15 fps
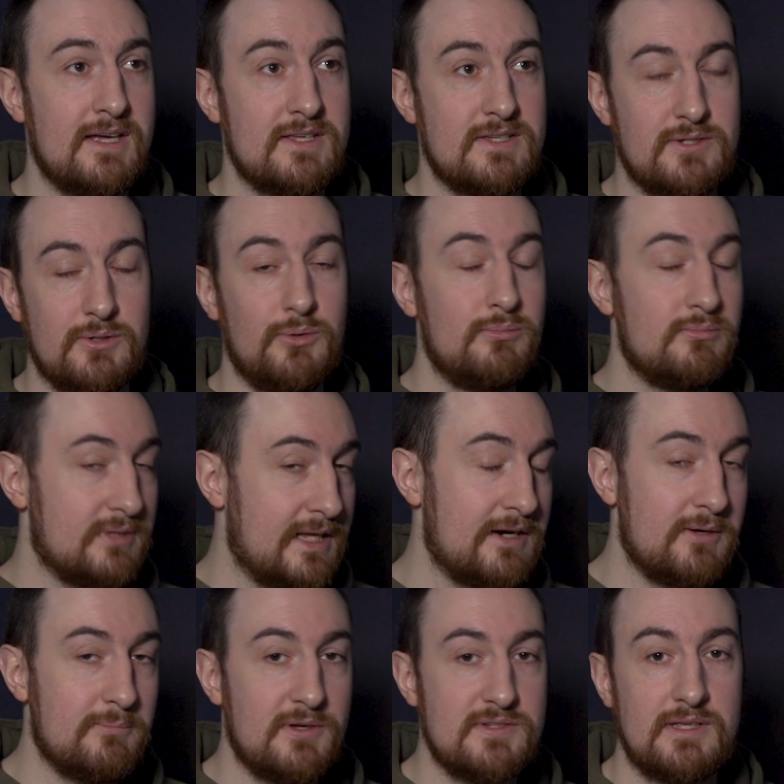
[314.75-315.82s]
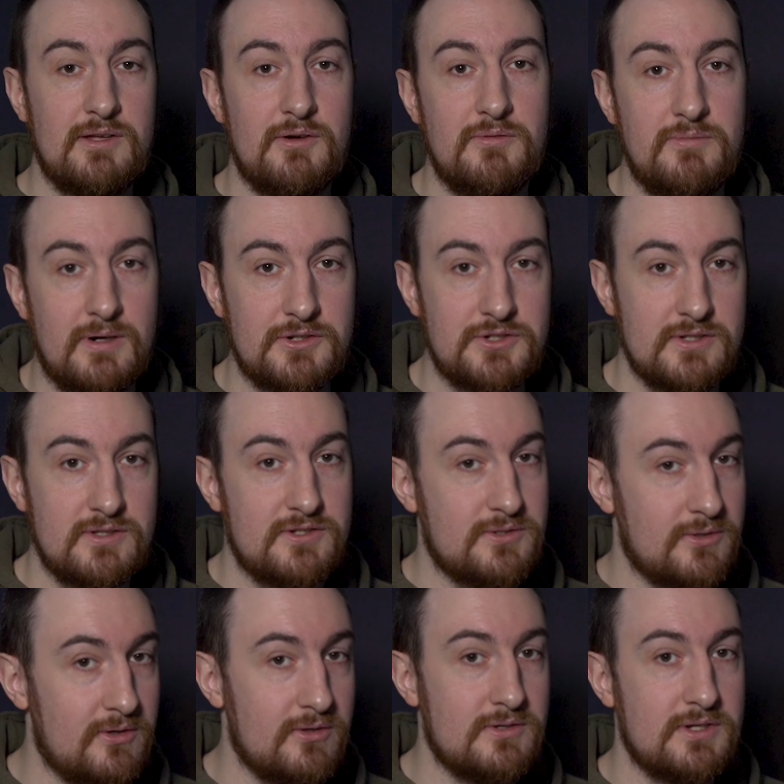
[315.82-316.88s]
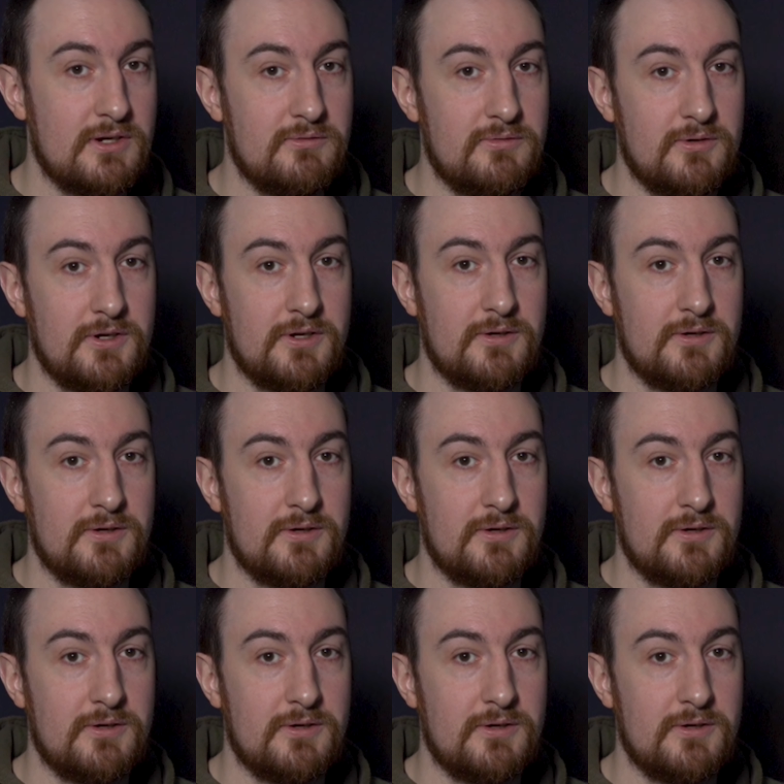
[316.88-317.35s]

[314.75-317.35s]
So Lightroom has a little function to sort those out for